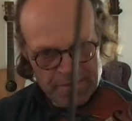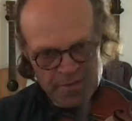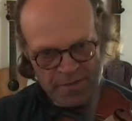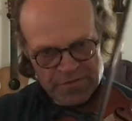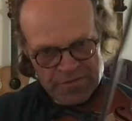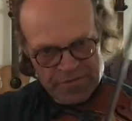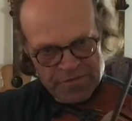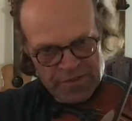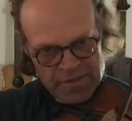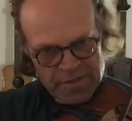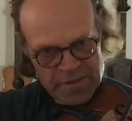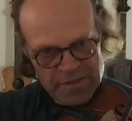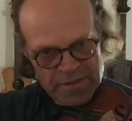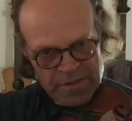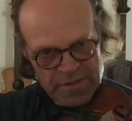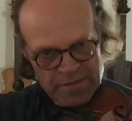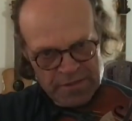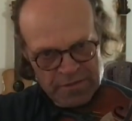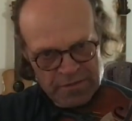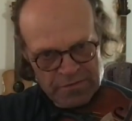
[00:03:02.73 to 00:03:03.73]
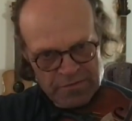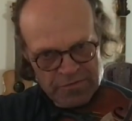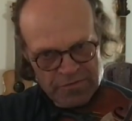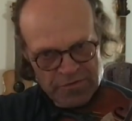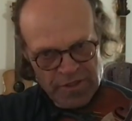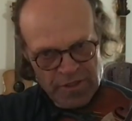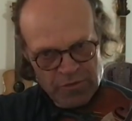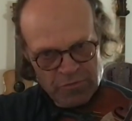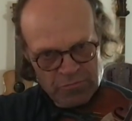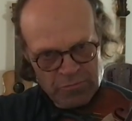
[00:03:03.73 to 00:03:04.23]
I started on a
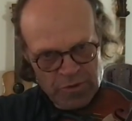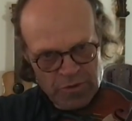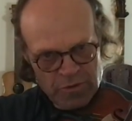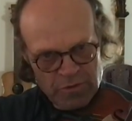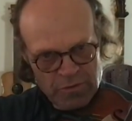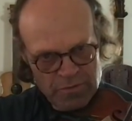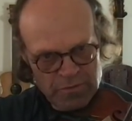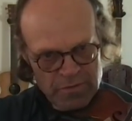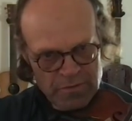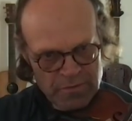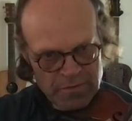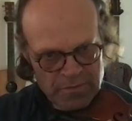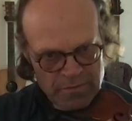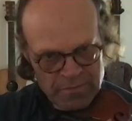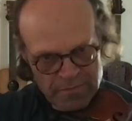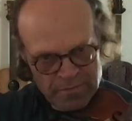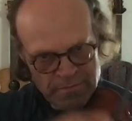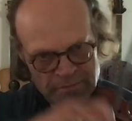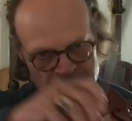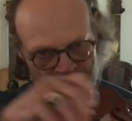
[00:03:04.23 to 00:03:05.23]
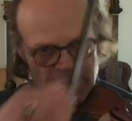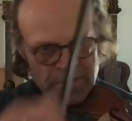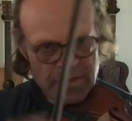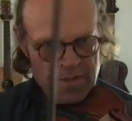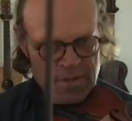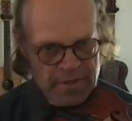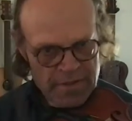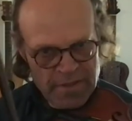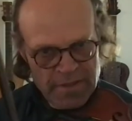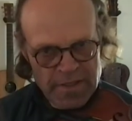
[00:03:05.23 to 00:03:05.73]
down bow.
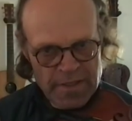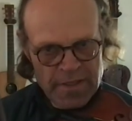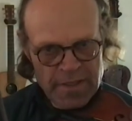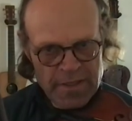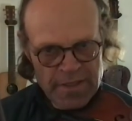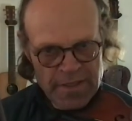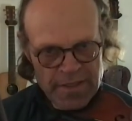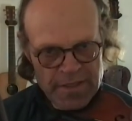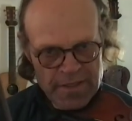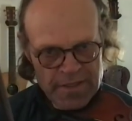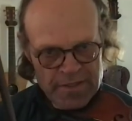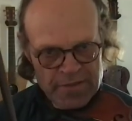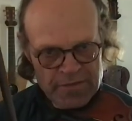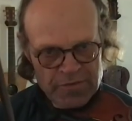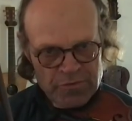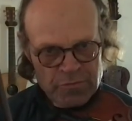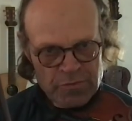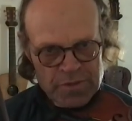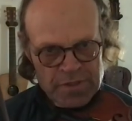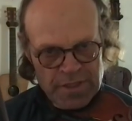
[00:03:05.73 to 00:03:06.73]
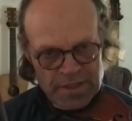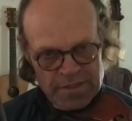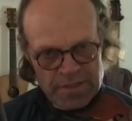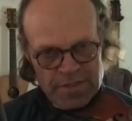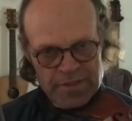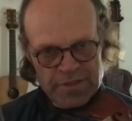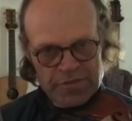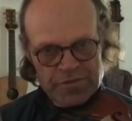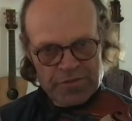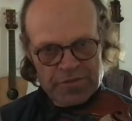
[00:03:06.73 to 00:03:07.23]
And what I
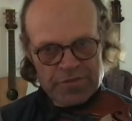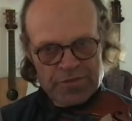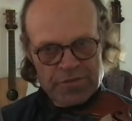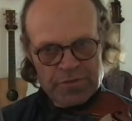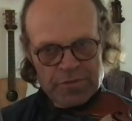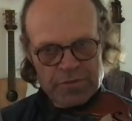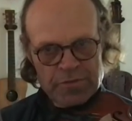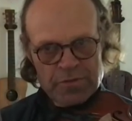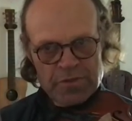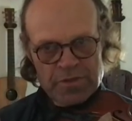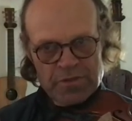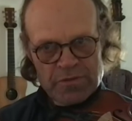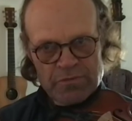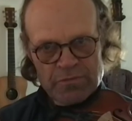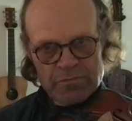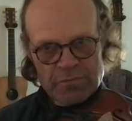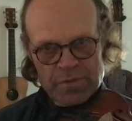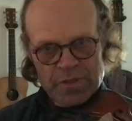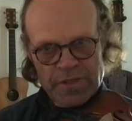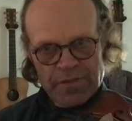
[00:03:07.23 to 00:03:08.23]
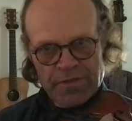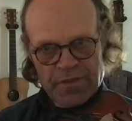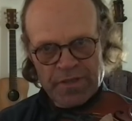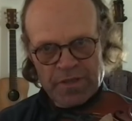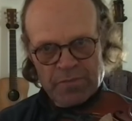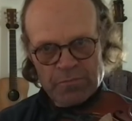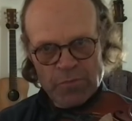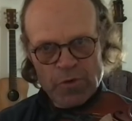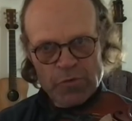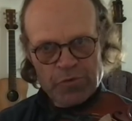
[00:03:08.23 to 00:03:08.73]
like to do, and what I think
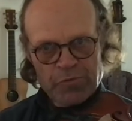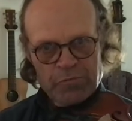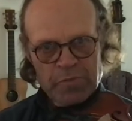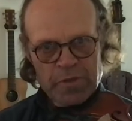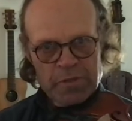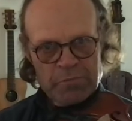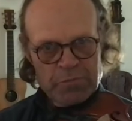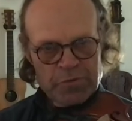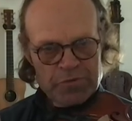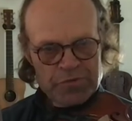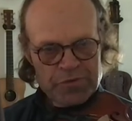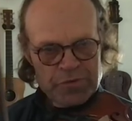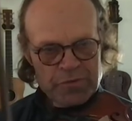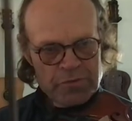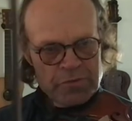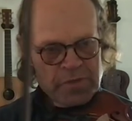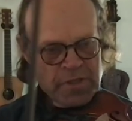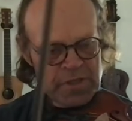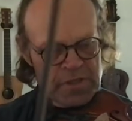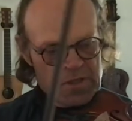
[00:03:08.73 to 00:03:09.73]
most people do,